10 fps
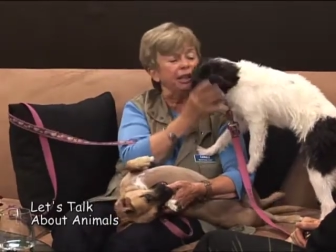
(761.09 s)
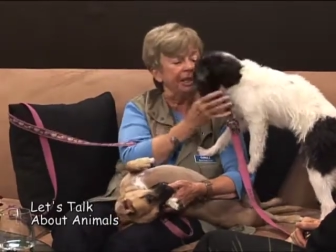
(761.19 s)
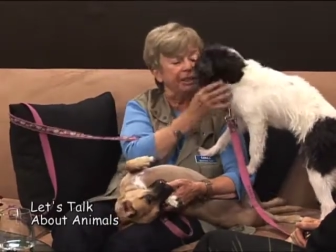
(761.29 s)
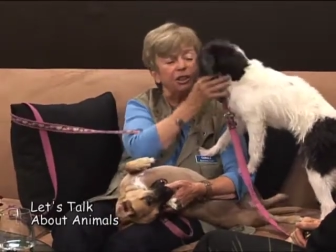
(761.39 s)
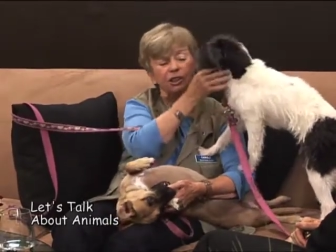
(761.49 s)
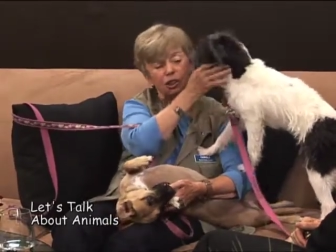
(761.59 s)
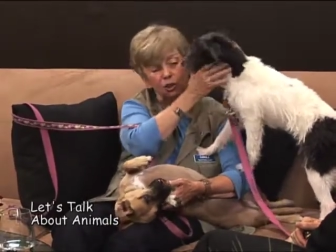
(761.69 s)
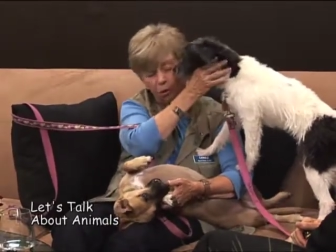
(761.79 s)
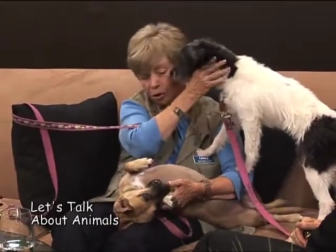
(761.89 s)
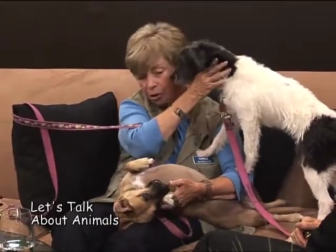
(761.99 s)
honey, just
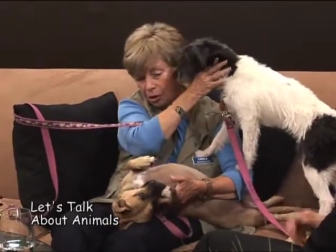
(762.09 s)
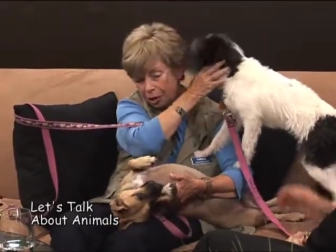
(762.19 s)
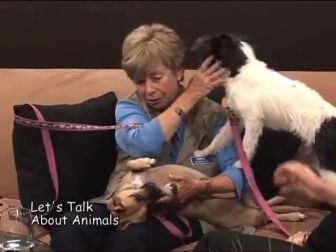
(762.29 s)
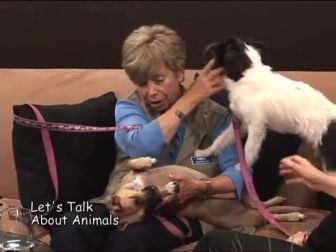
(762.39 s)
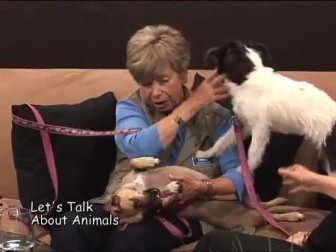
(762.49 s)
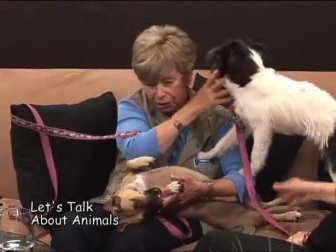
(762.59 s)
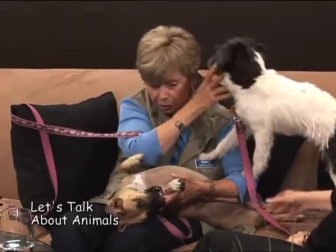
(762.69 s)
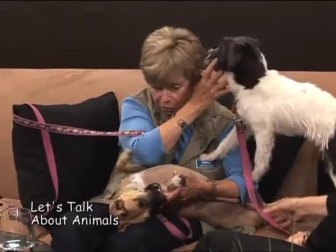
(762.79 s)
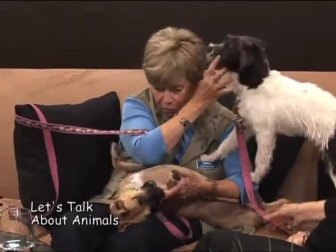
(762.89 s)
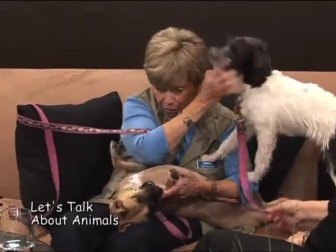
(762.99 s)
control yourself,
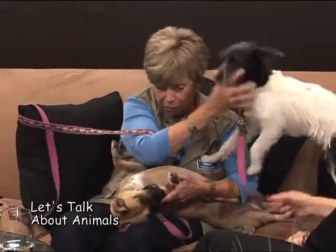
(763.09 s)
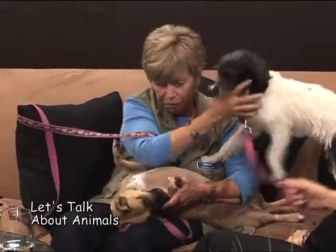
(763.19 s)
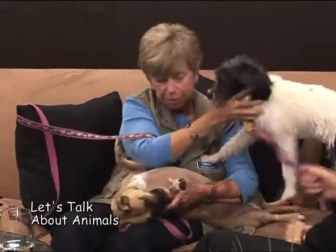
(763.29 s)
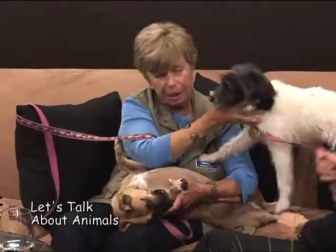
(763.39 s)
drove him